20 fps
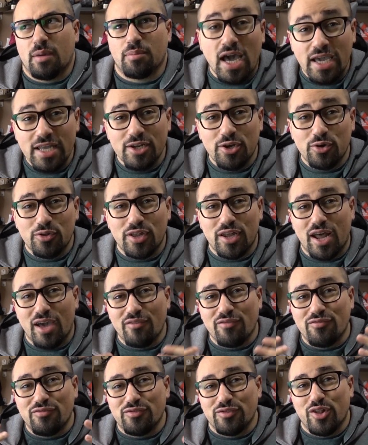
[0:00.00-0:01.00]
I know that
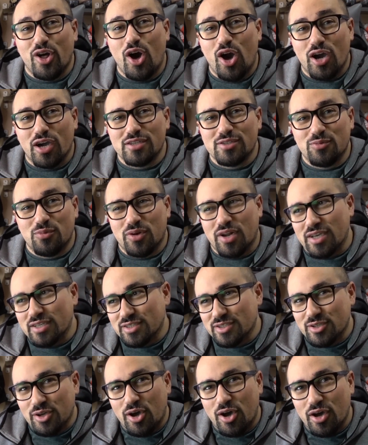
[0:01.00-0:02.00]
I flocked when I
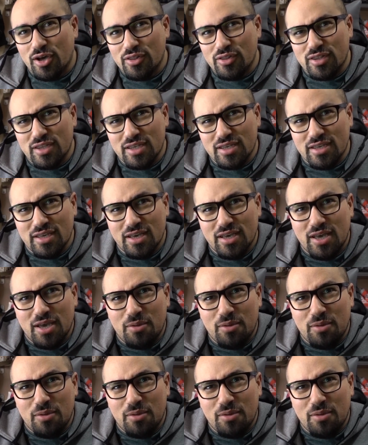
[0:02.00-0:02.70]
saw the